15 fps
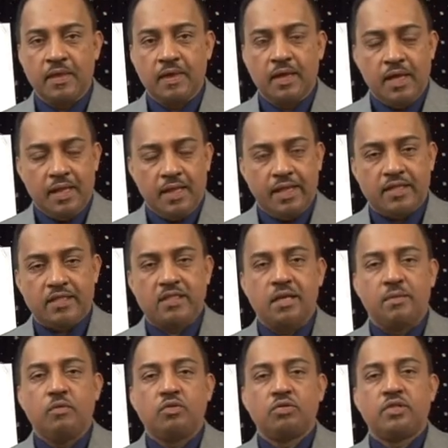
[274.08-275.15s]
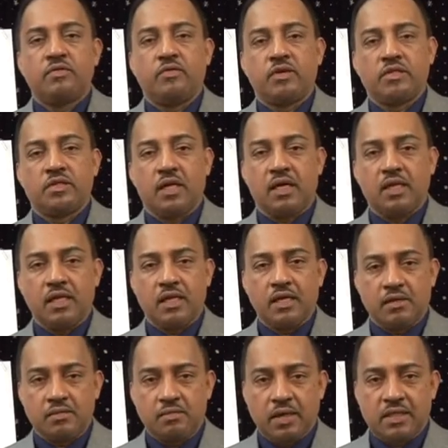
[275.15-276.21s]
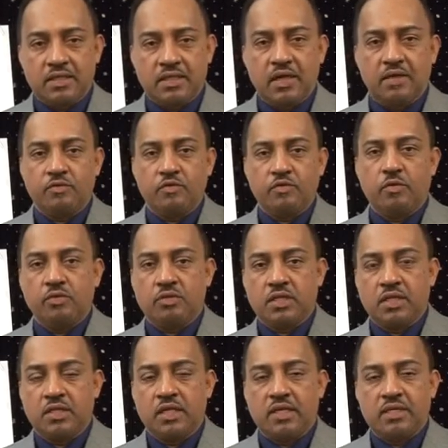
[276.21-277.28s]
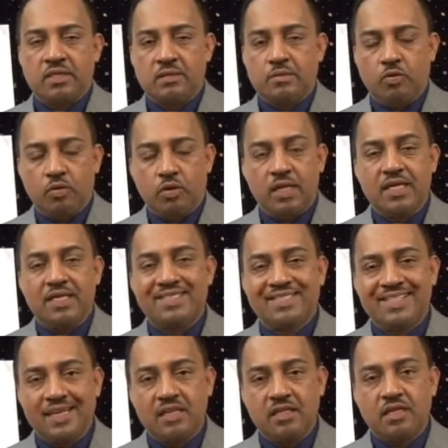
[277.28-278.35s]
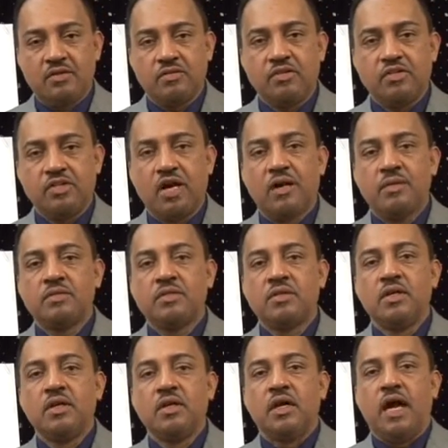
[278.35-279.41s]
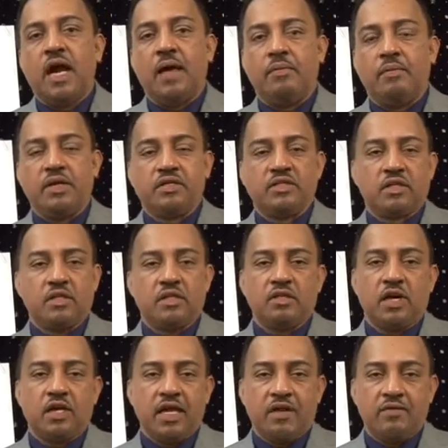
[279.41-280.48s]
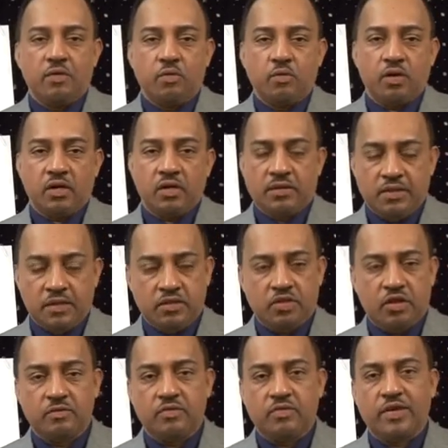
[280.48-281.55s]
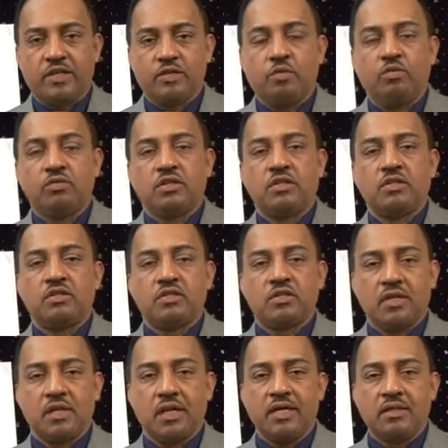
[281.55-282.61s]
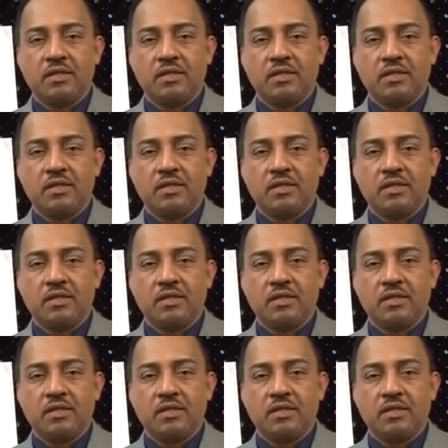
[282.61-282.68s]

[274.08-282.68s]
Let's say most of us are like myself, you're more or less sedentary jobs and basically not heavy work in terms of exposure to sunlight